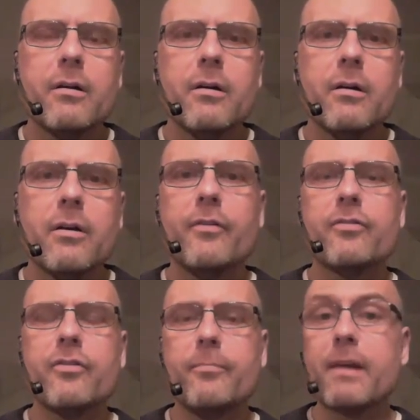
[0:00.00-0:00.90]
on the verge
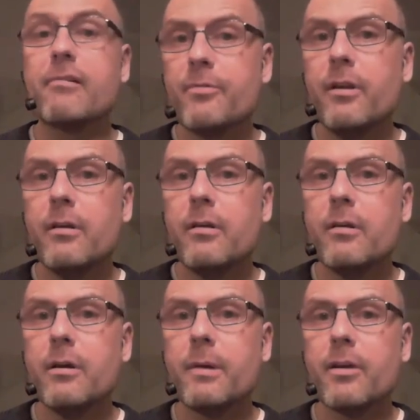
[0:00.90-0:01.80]
of bankruptcy
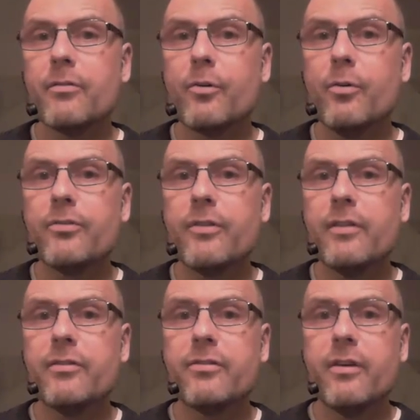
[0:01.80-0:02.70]
because, of course, there's
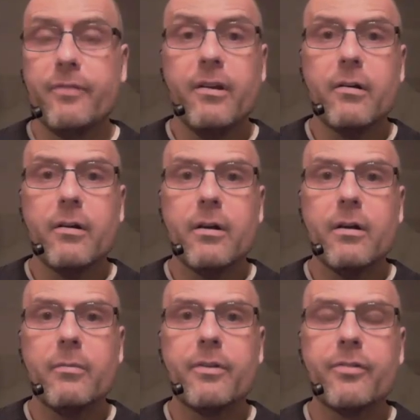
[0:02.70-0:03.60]
a fear
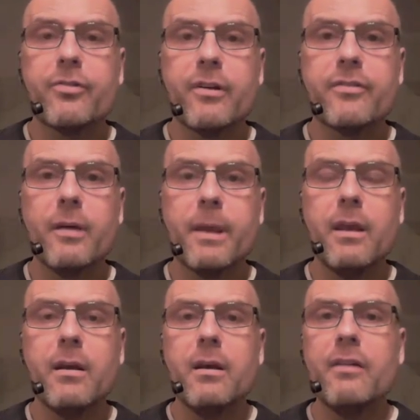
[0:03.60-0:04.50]
with the socialists coming in.
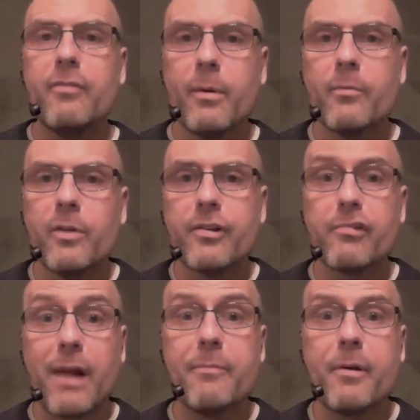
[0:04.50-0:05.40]
Everyone wants to
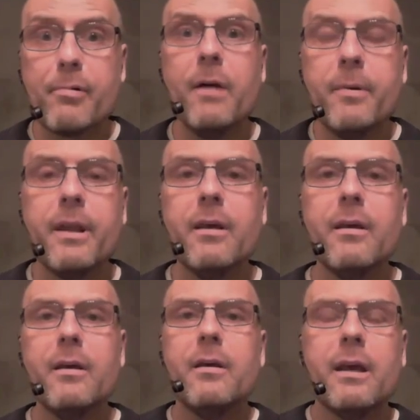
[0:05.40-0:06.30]
grab their property
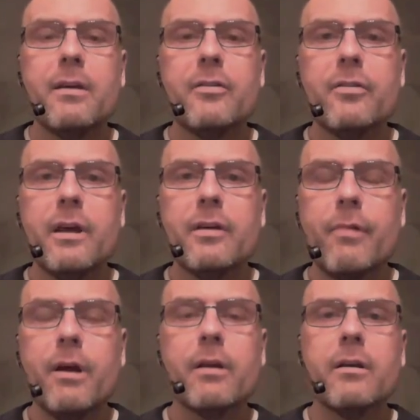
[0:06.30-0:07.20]
and
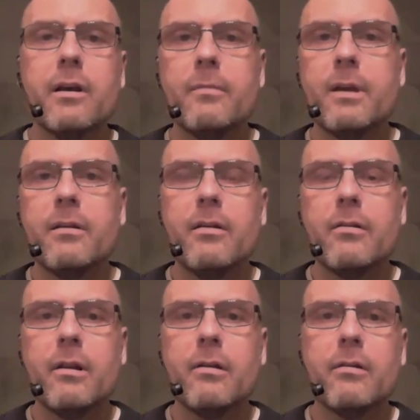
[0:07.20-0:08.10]
run. I mean,
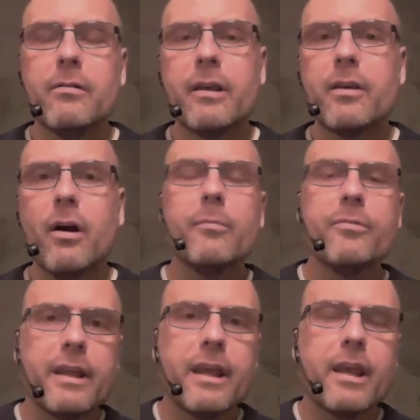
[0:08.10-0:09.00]
it's like Gollum
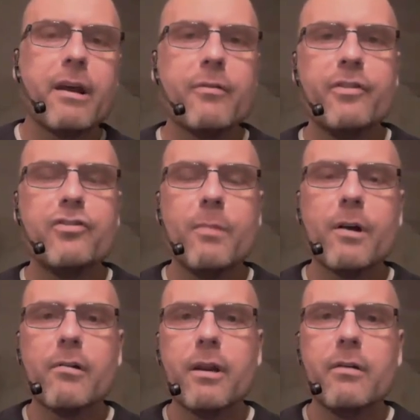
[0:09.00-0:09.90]
slinking around a fishmonger.
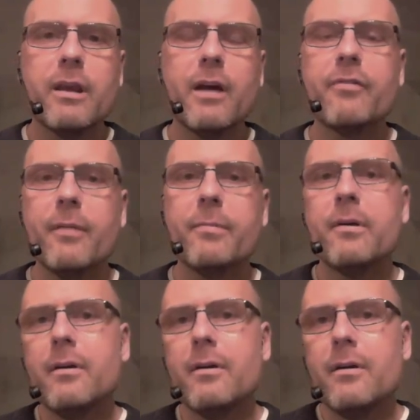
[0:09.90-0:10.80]
He covers up
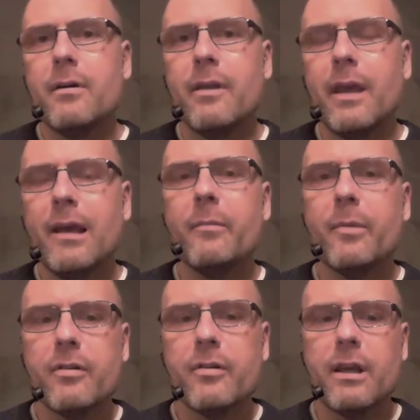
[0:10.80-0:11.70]
the halibut.
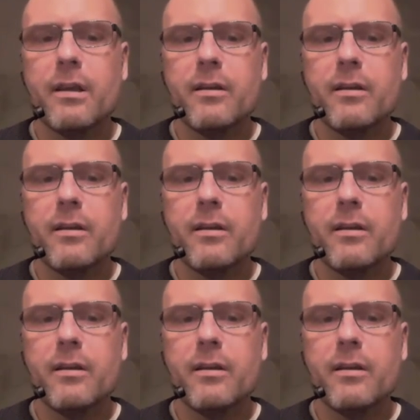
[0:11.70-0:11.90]
And